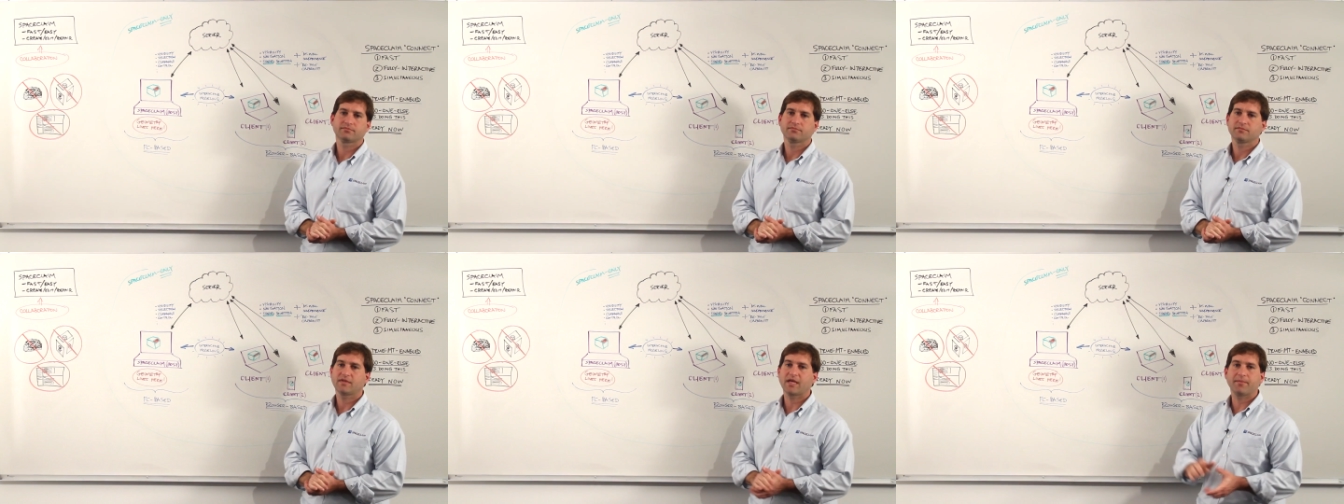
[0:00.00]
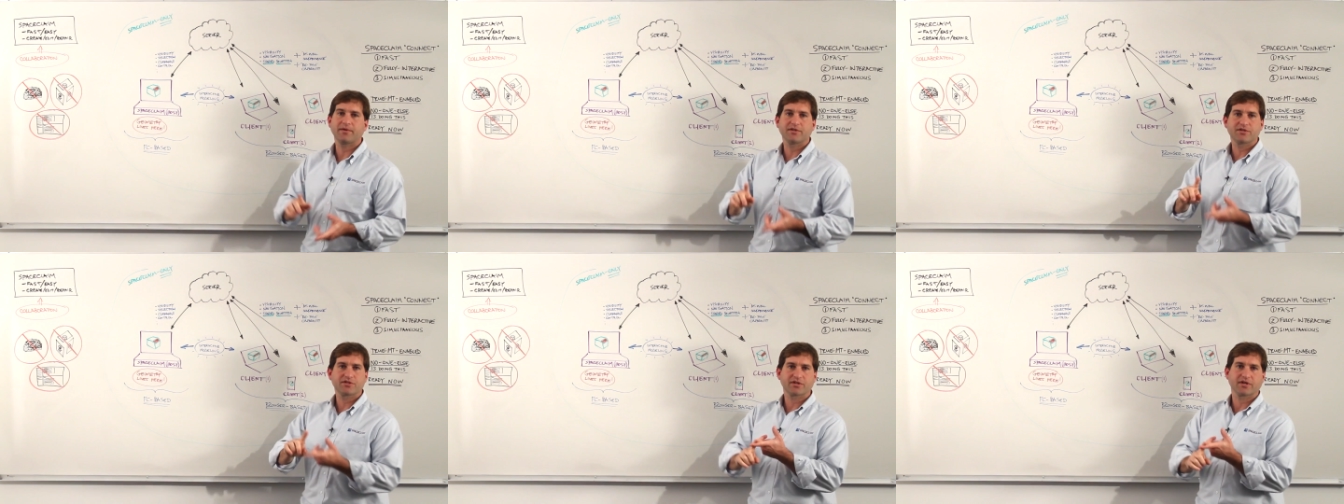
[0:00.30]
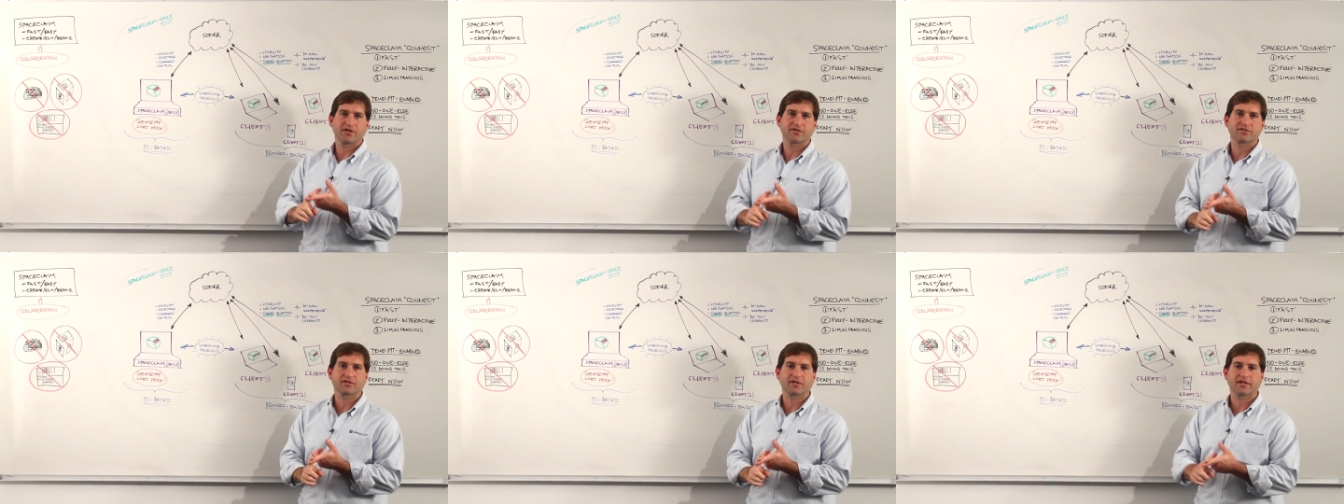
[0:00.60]
That means
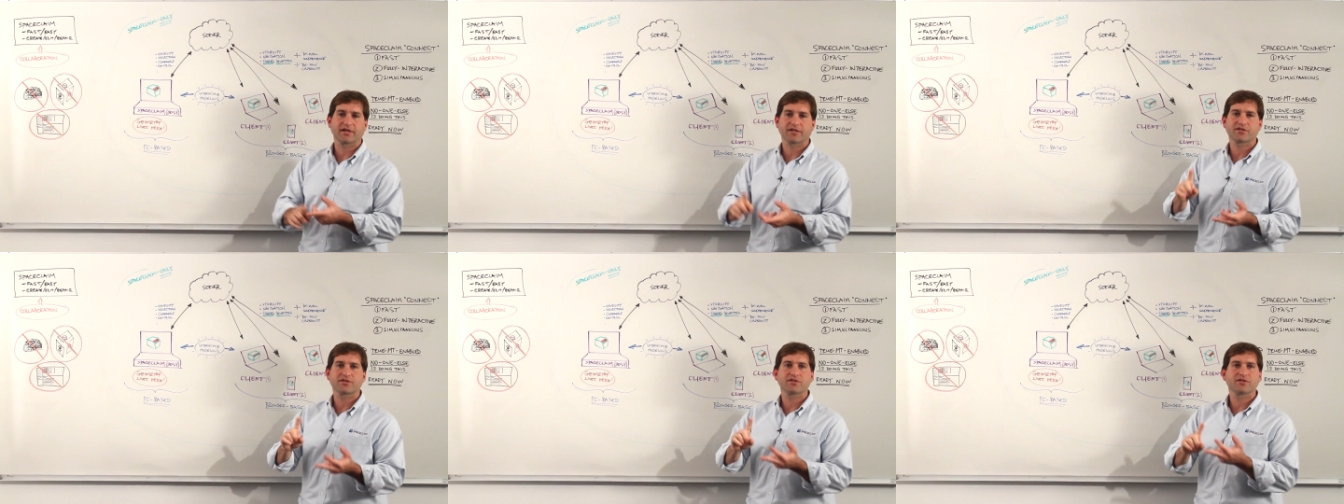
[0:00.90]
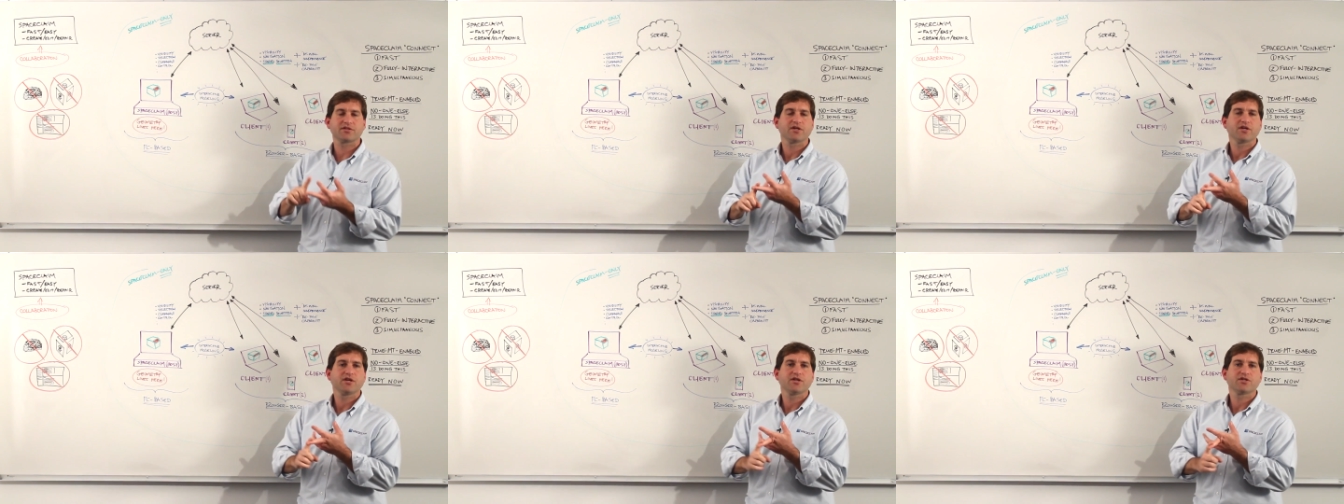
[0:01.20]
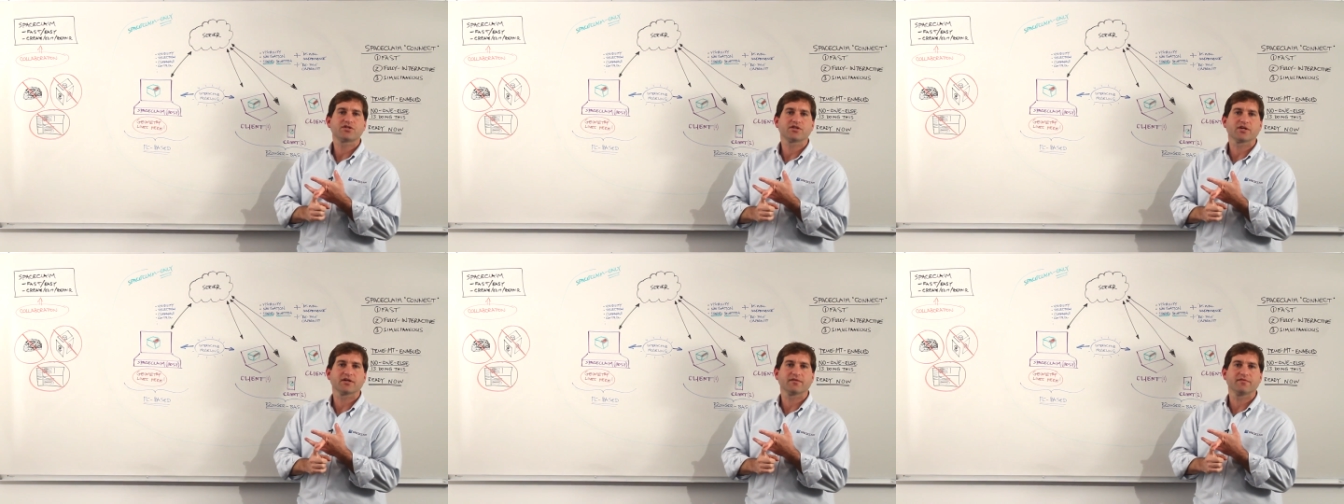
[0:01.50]
shared selection,
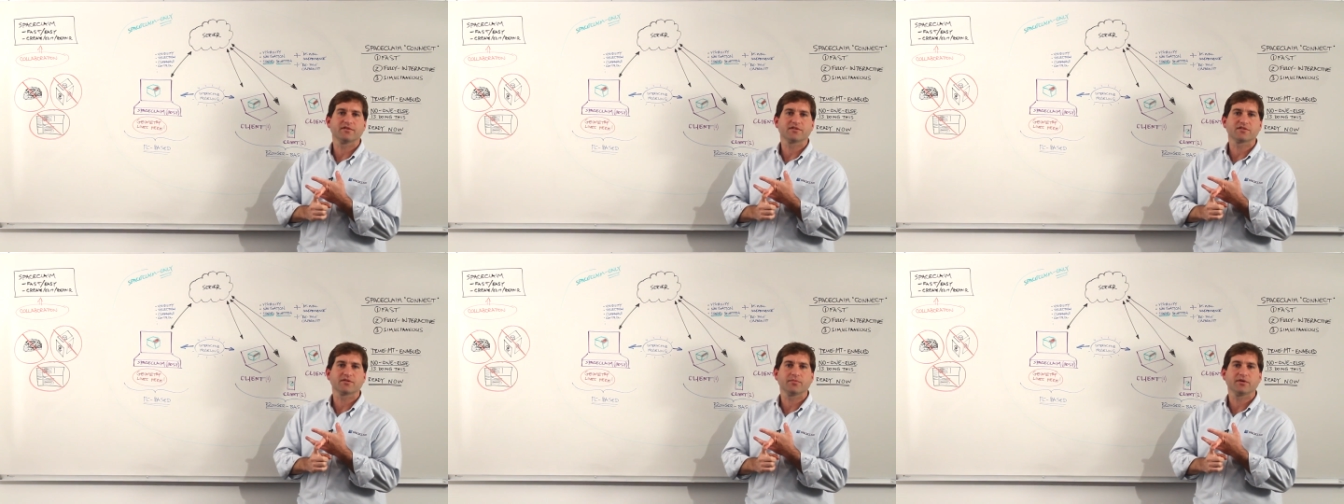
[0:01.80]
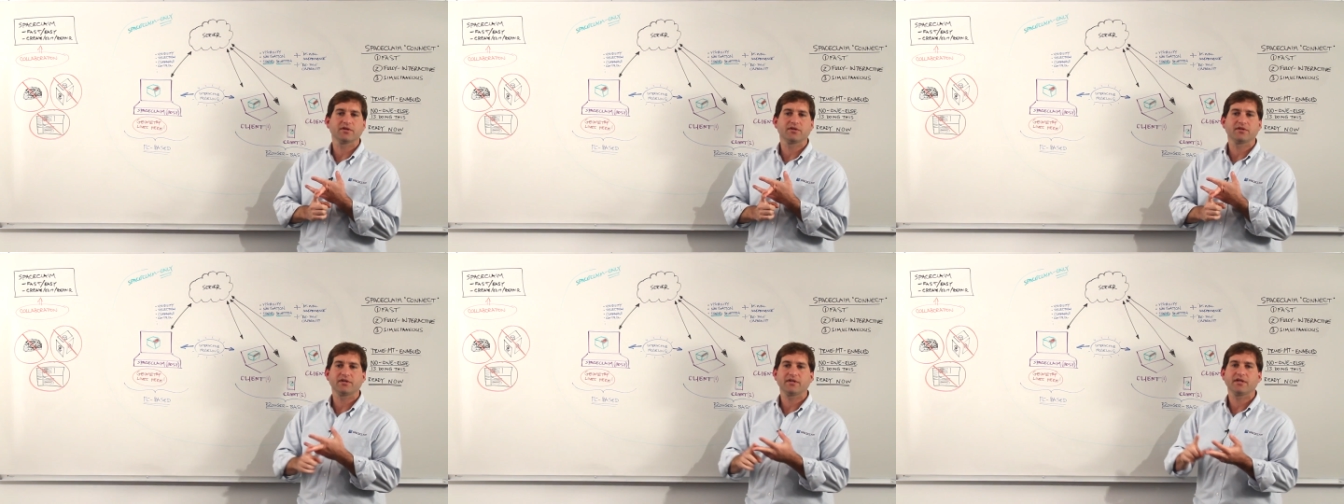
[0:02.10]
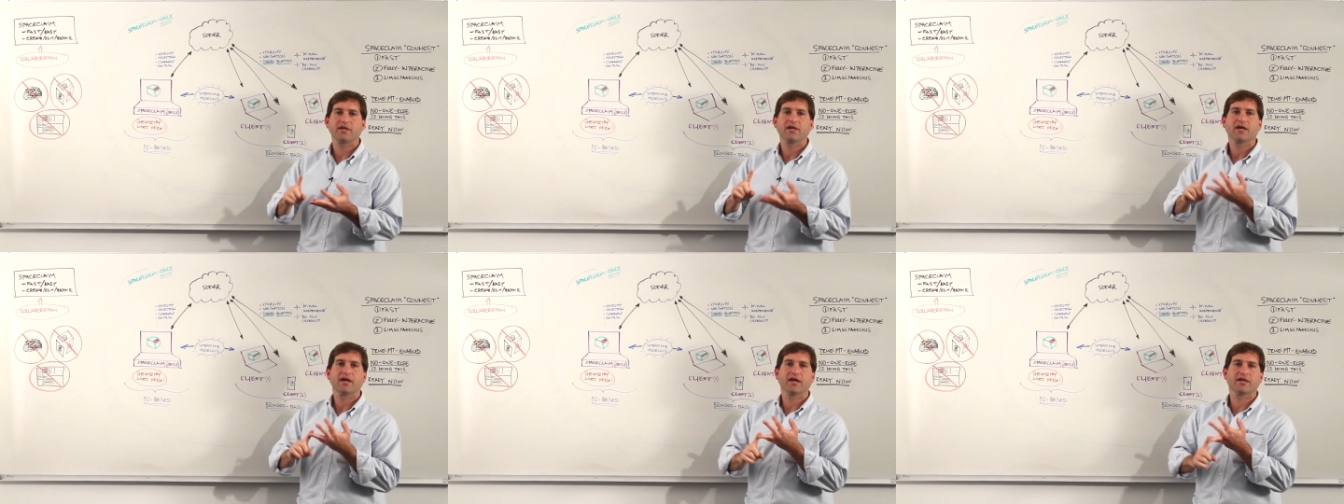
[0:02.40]
shared
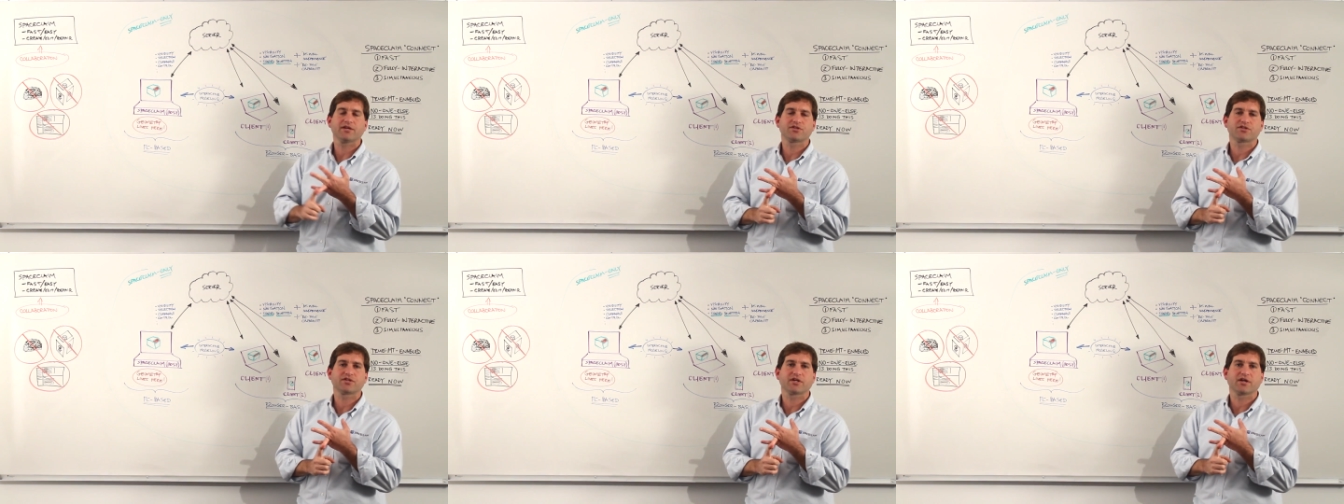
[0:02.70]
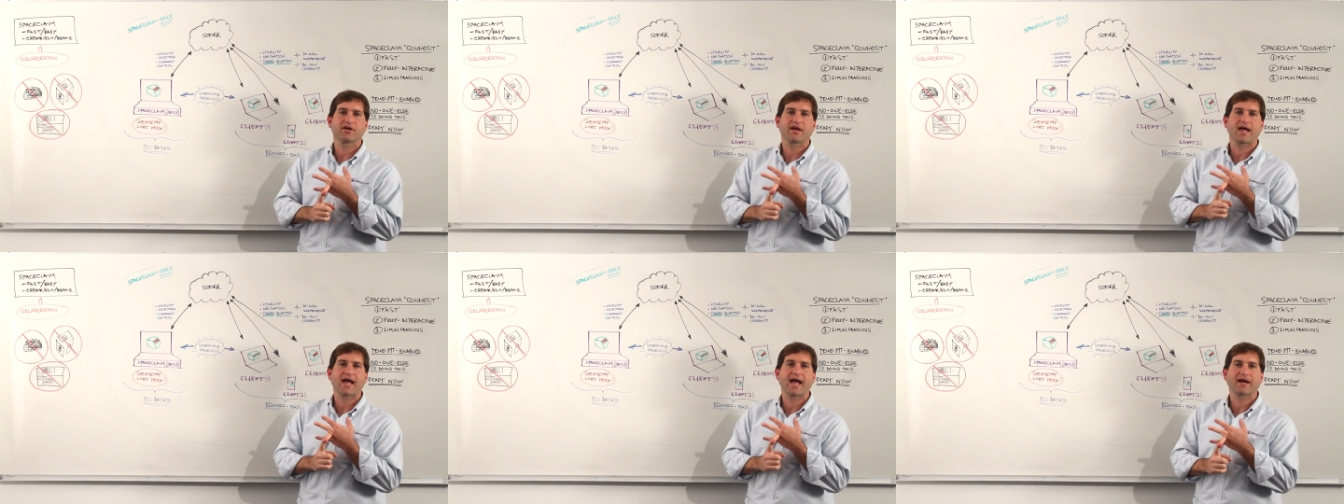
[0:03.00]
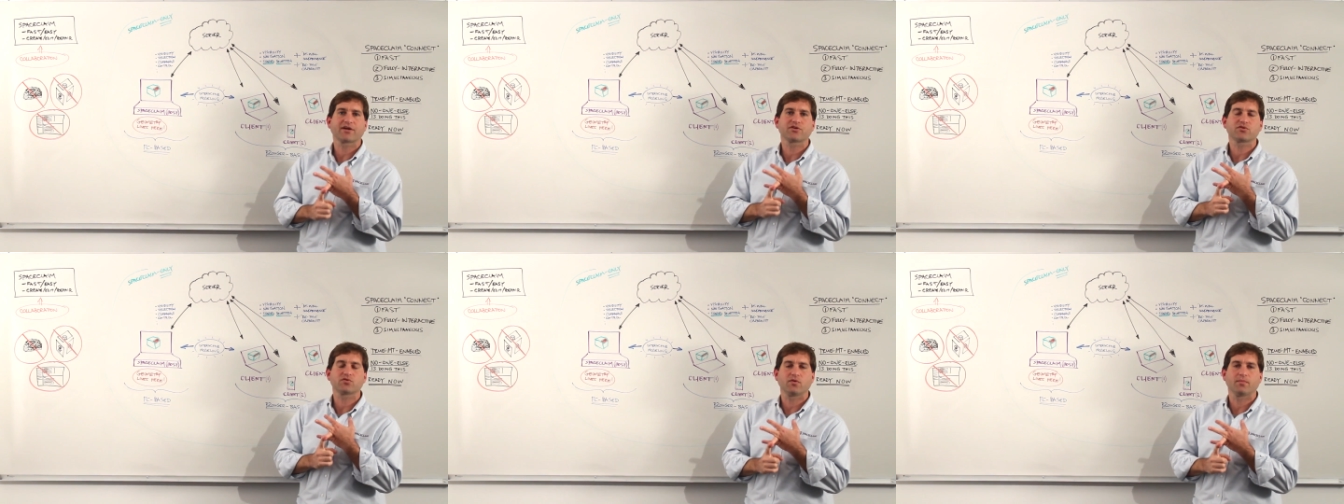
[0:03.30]
visibility, and shared
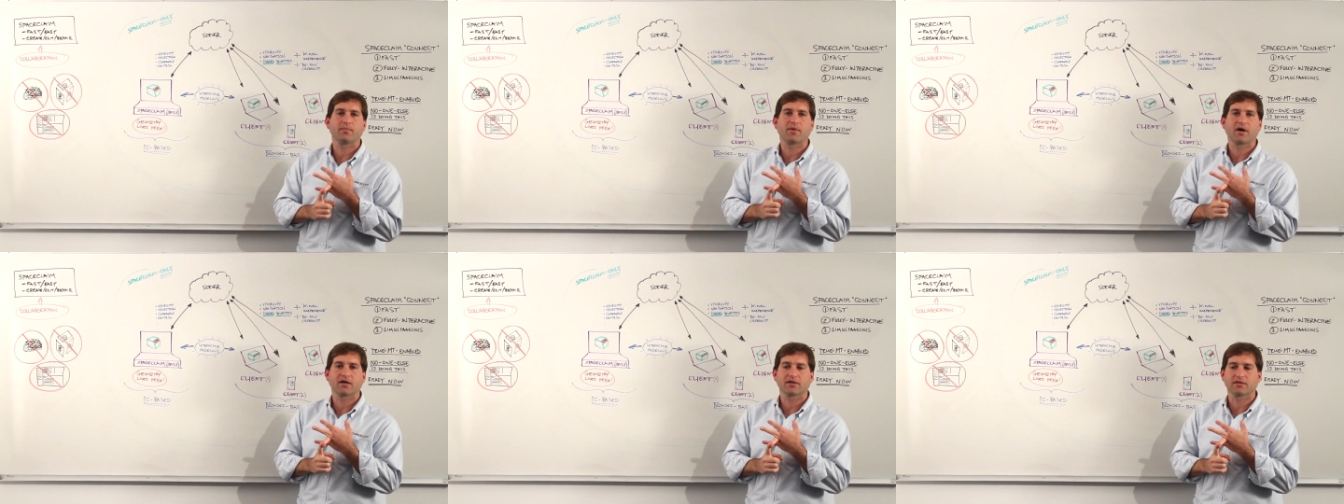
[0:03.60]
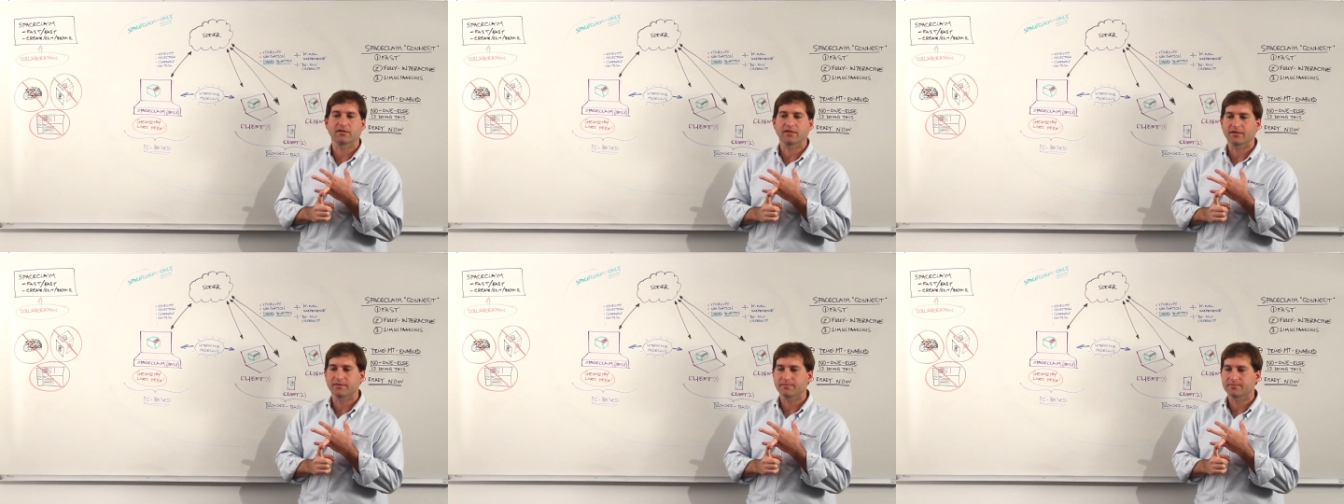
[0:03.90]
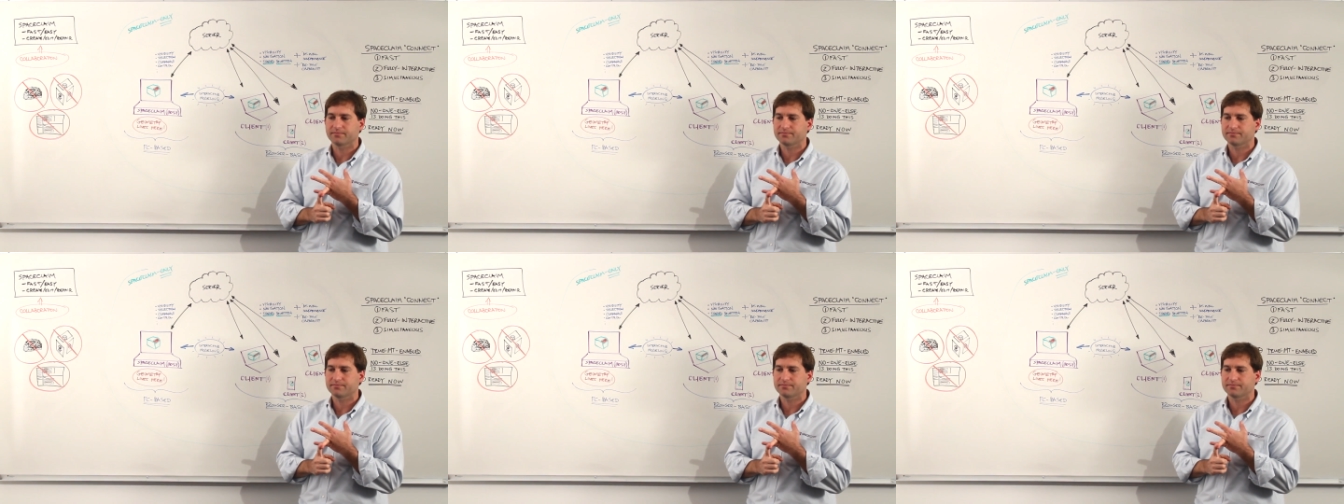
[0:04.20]
actual modeling.